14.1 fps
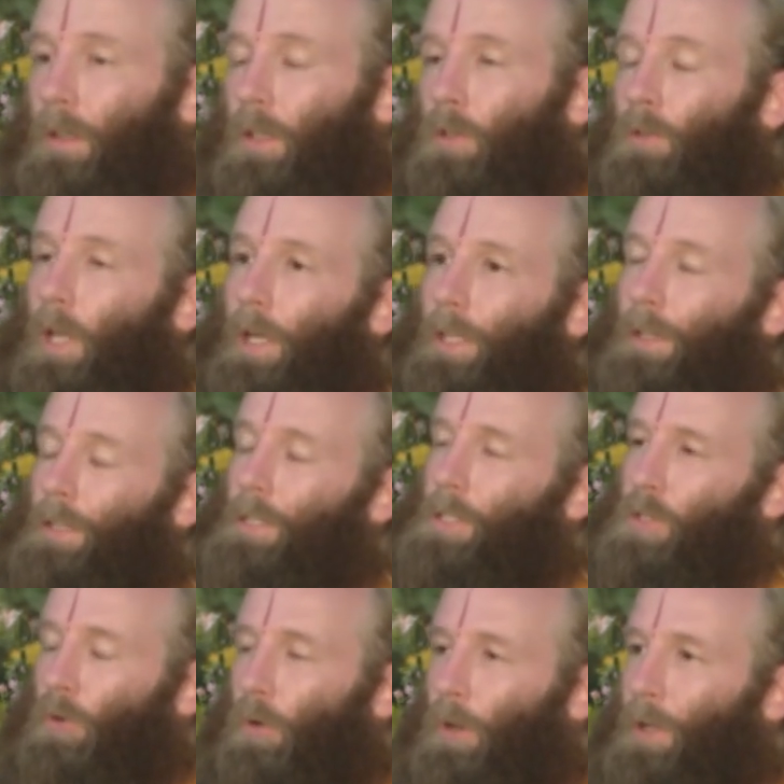You like this
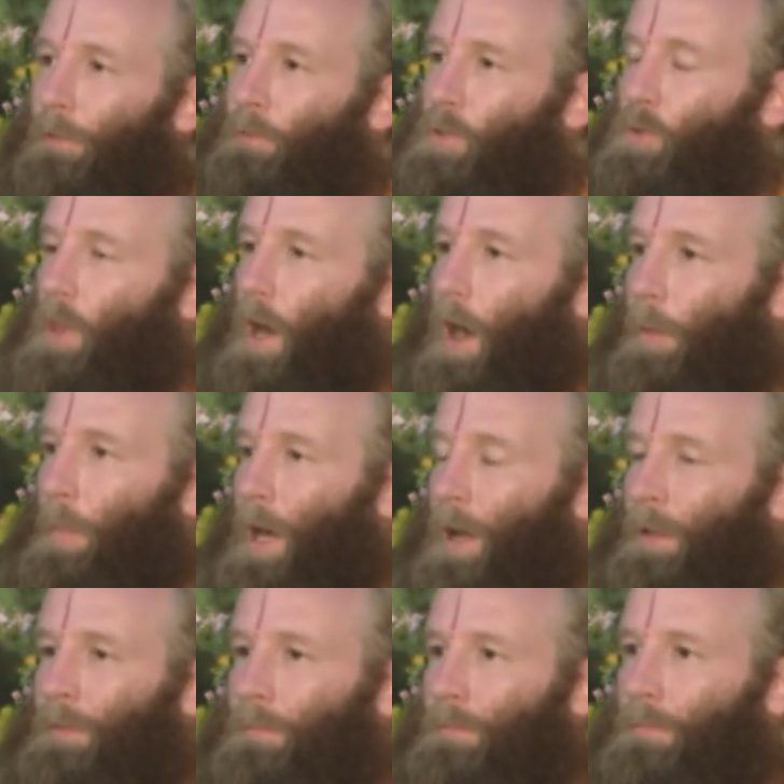story of
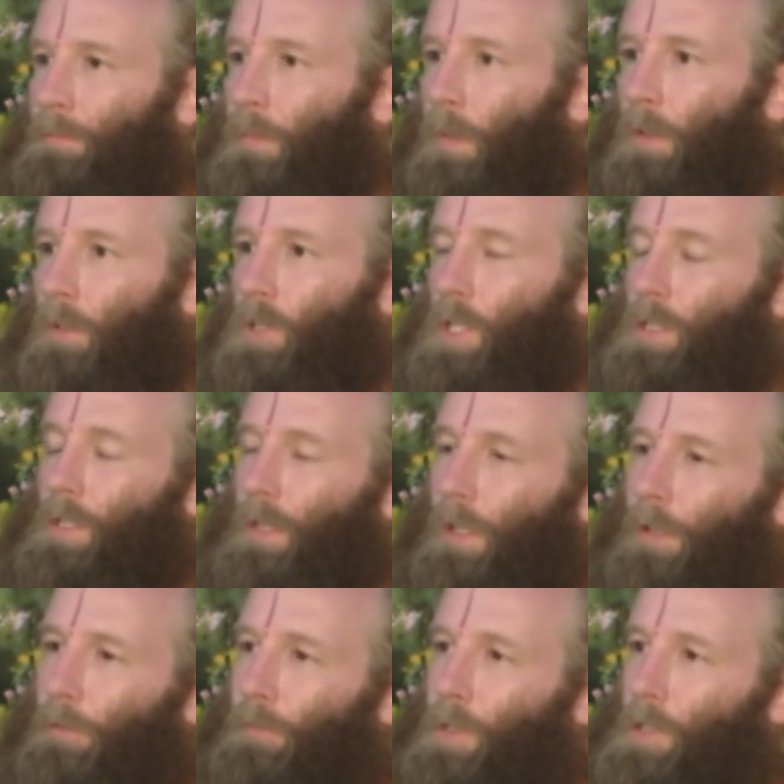Sudama? Just
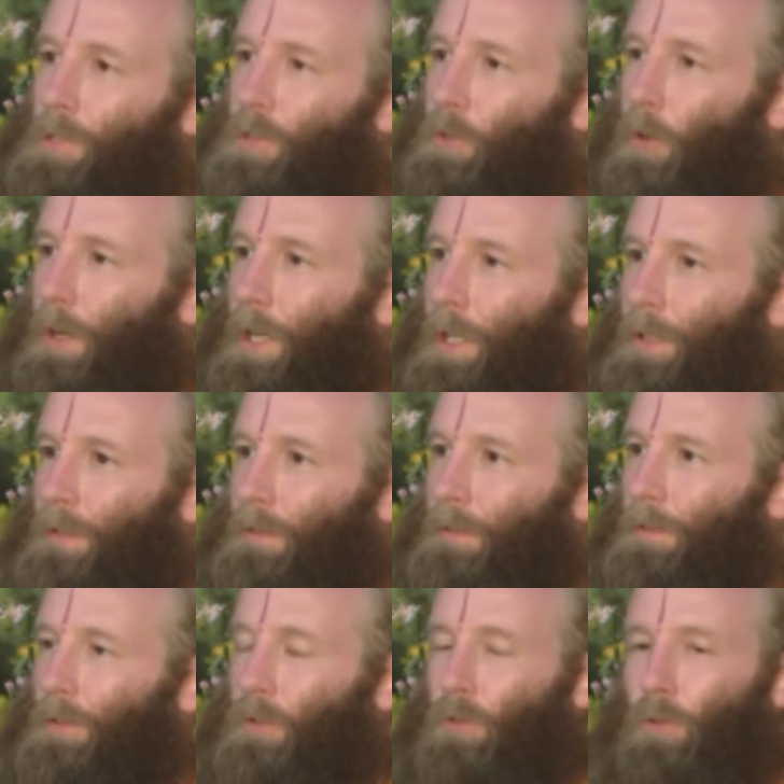think of this story.
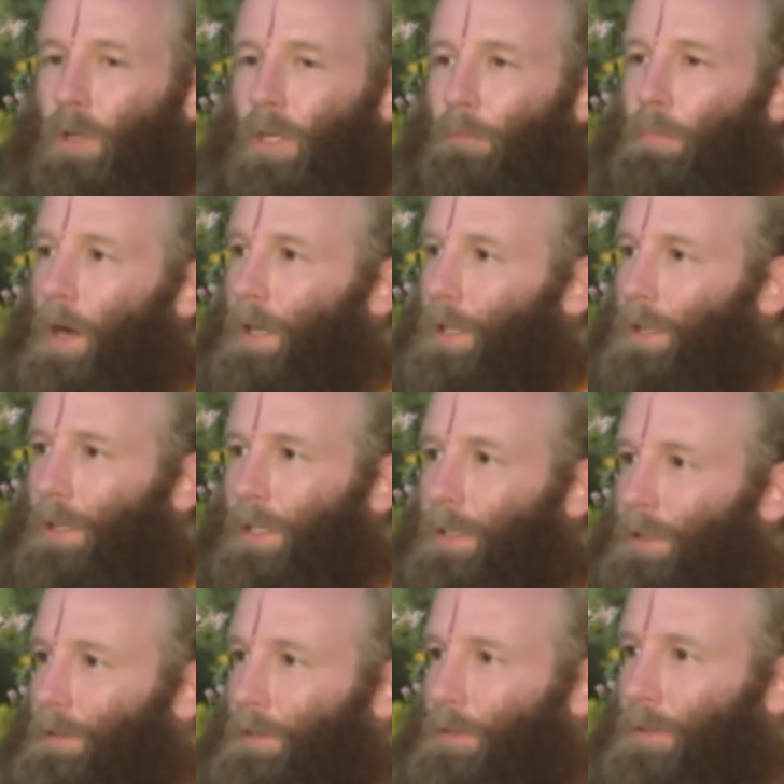You're doing bhakti.